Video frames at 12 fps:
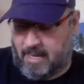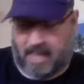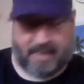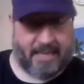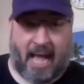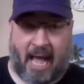
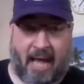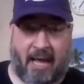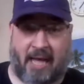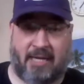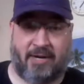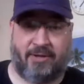And
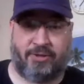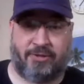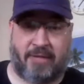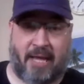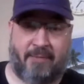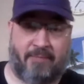I learned
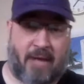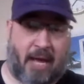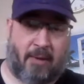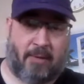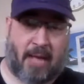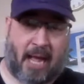today,
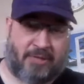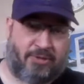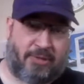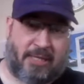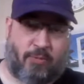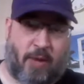
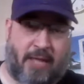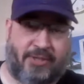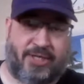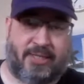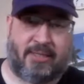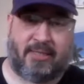actually
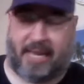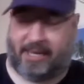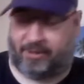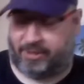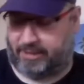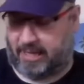watching
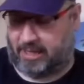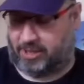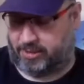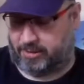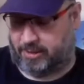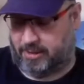Lakers
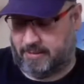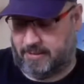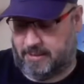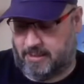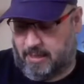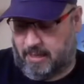Nation,
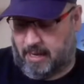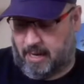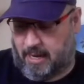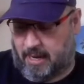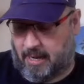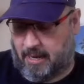
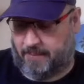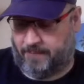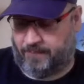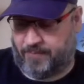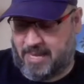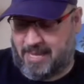
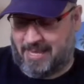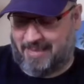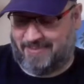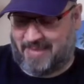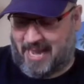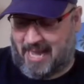
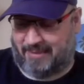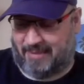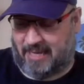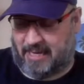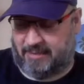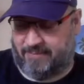
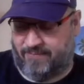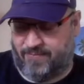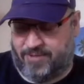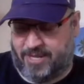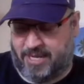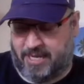that
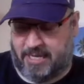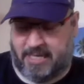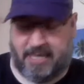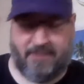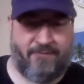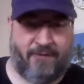
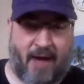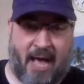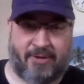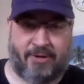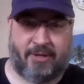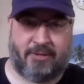the
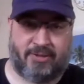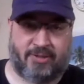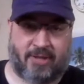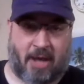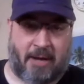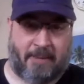father,
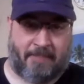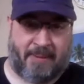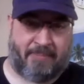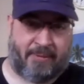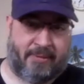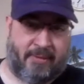Scottie
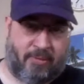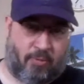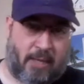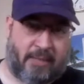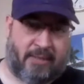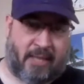Pippen, the
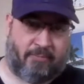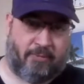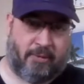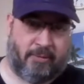one that